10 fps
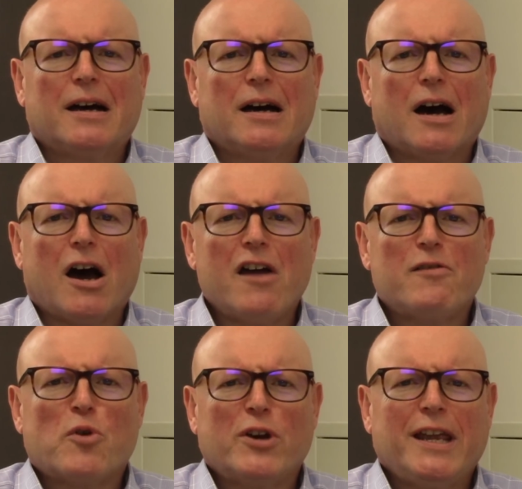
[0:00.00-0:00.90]
Hi,
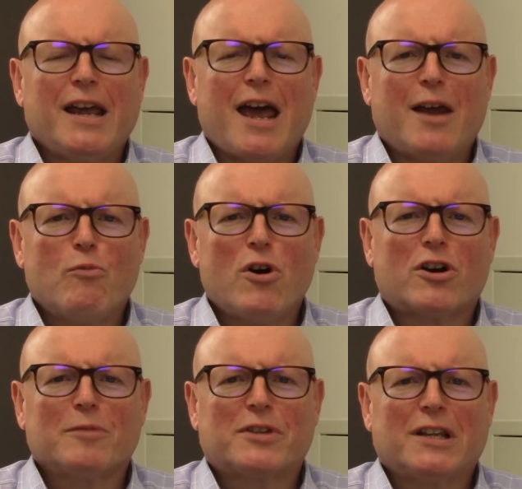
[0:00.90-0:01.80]
everybody, and
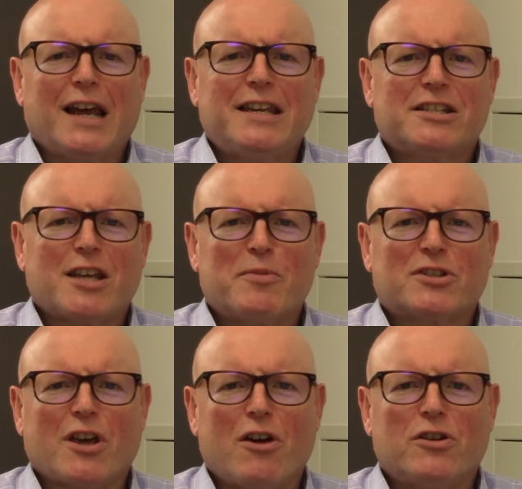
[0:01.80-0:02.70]
welcome to the latest
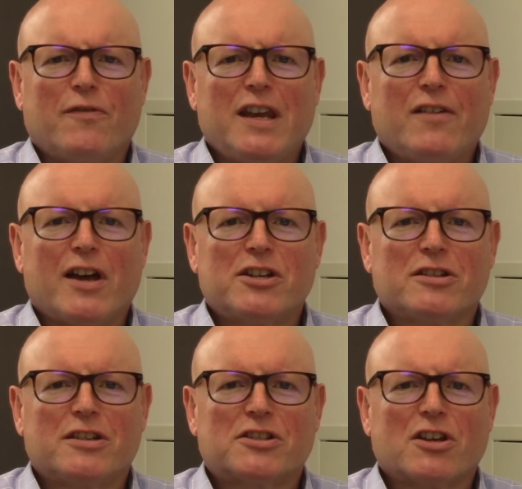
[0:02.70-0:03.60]
episode of Innovation
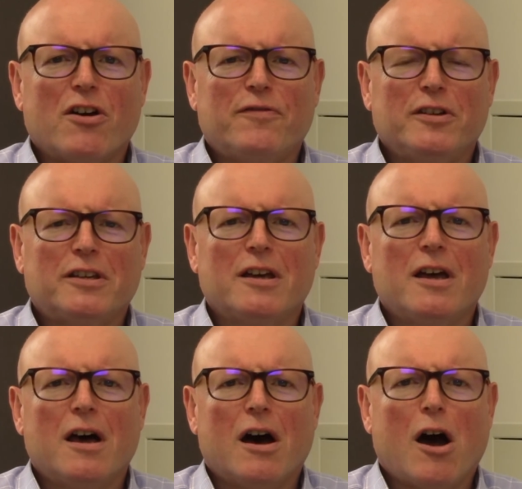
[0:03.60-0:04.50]
Deciphered.
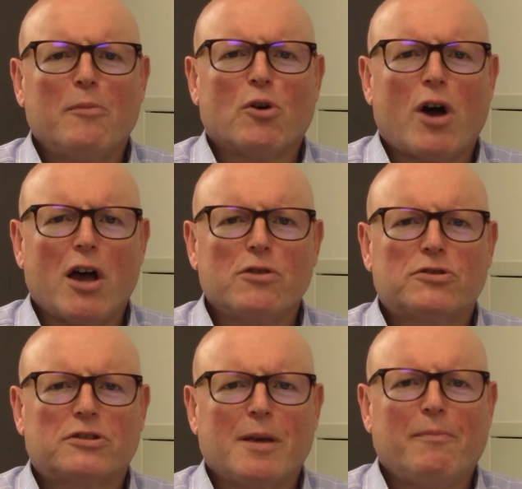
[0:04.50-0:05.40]
I'm your
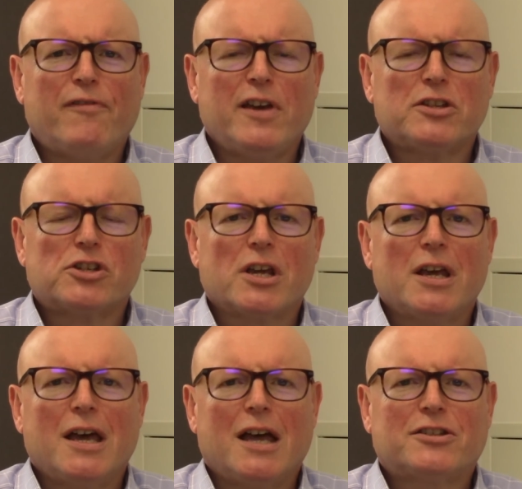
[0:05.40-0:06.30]
host, Tim Fitch,
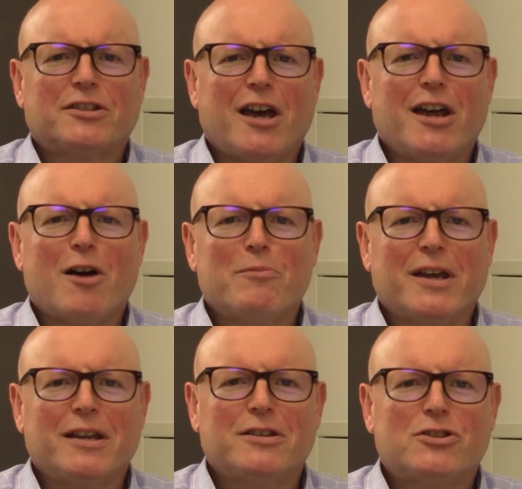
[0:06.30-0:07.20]
and today I'm
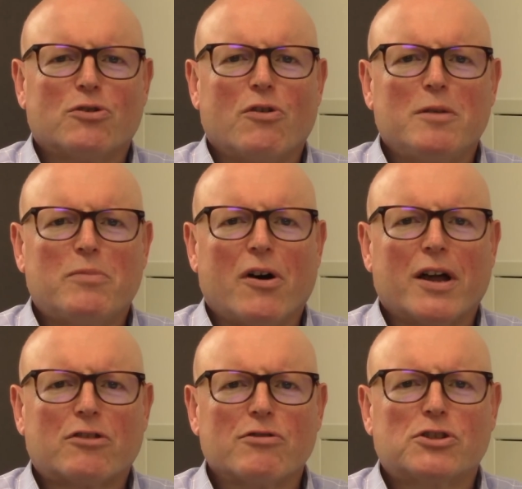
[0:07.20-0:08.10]
being joined by
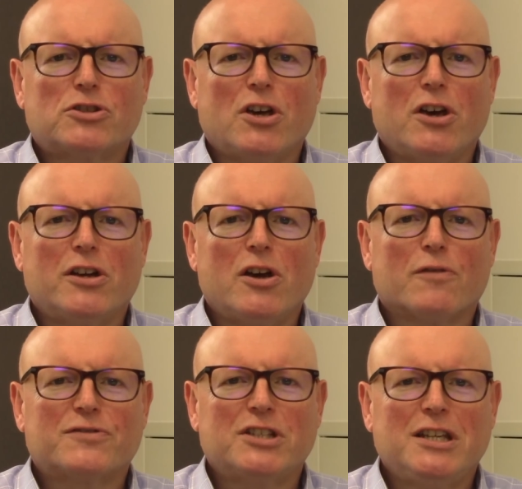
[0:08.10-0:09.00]
Chris Turner of
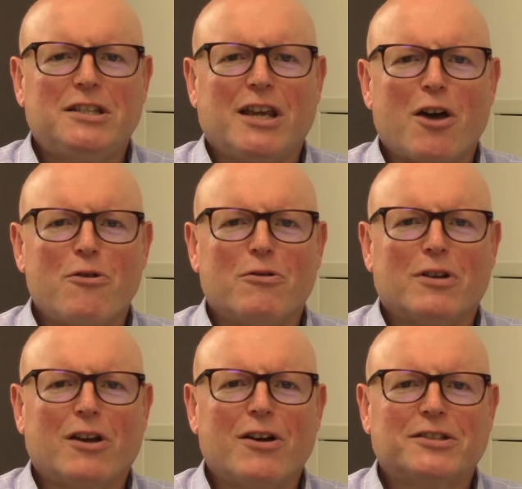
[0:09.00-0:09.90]
CTO
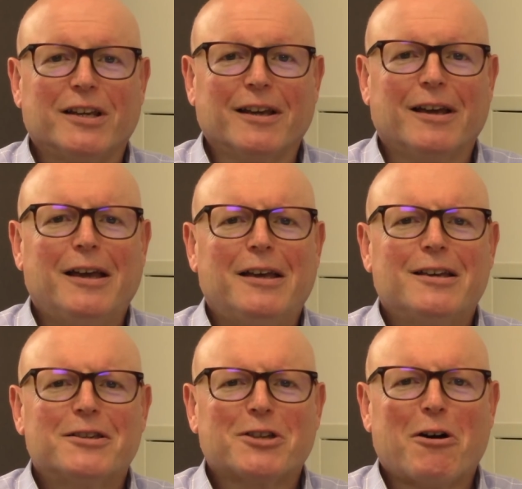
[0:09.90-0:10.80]
Lighting.
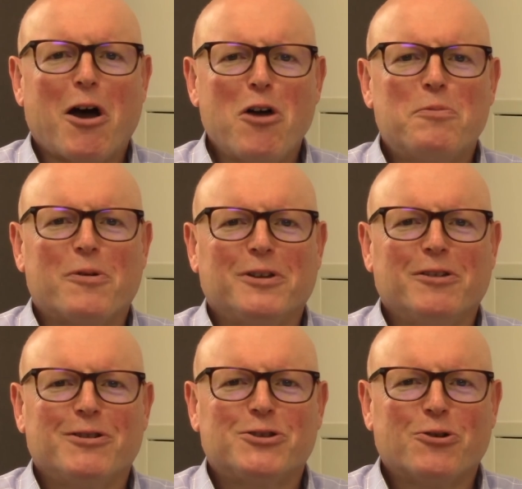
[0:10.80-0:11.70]
So I hope you
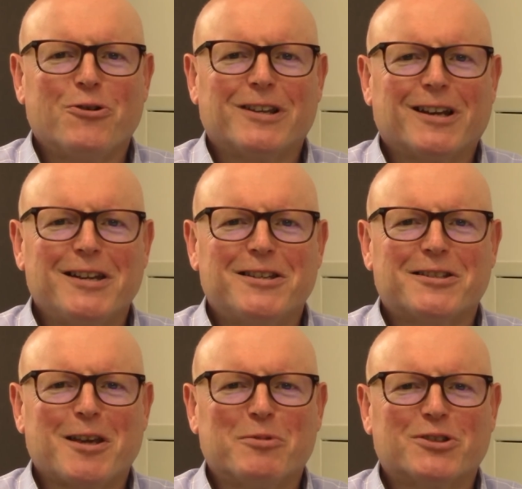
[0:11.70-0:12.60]
enjoy the latest
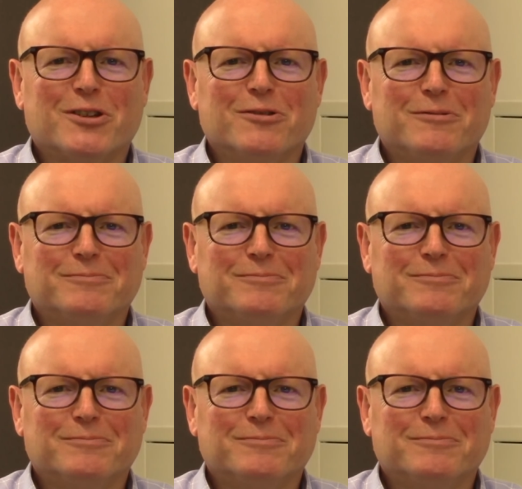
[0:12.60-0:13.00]
episode.